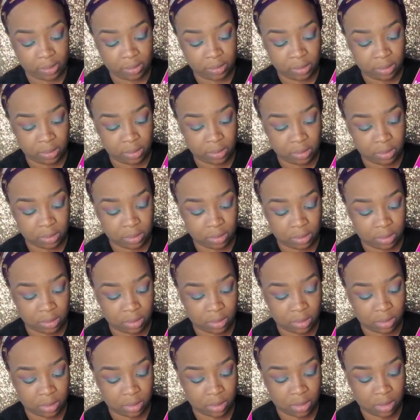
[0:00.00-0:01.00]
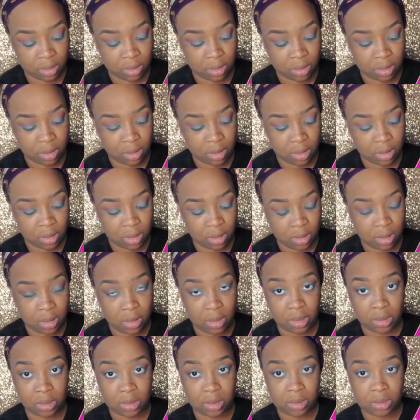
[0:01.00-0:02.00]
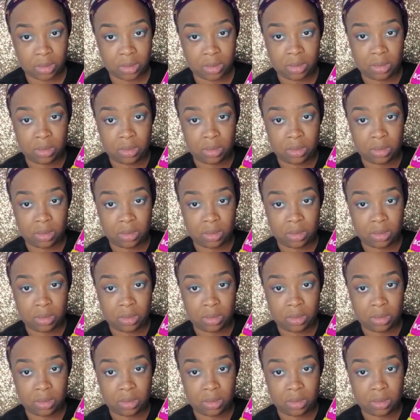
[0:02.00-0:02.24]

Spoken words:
and just